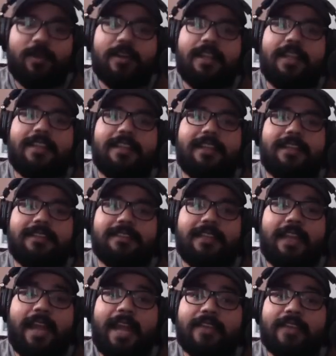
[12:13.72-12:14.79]
like this,
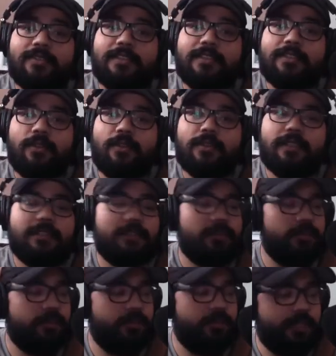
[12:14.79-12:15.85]
and I actually sold it
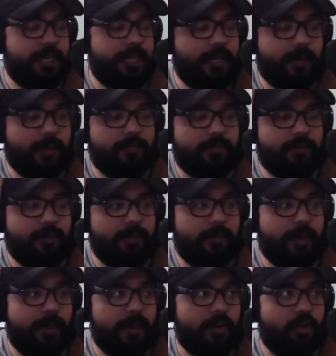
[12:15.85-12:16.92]
to Jacob from
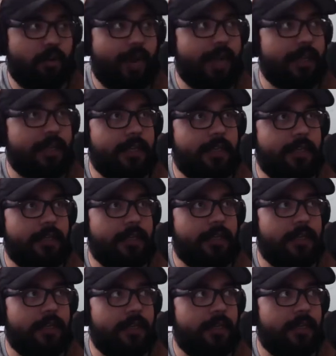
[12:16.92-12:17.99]

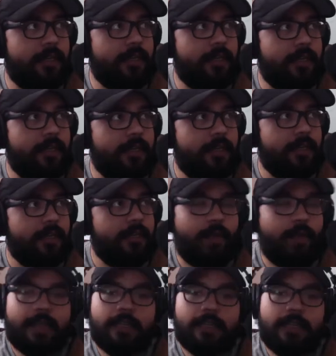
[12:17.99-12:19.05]
Kraken
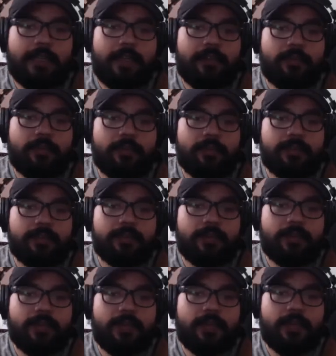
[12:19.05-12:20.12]
Leatherworks or
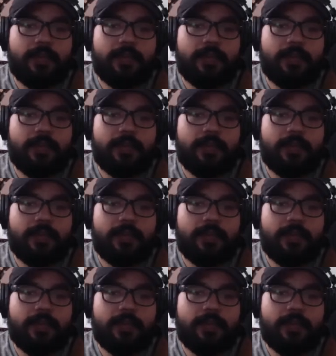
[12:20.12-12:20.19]
something like that.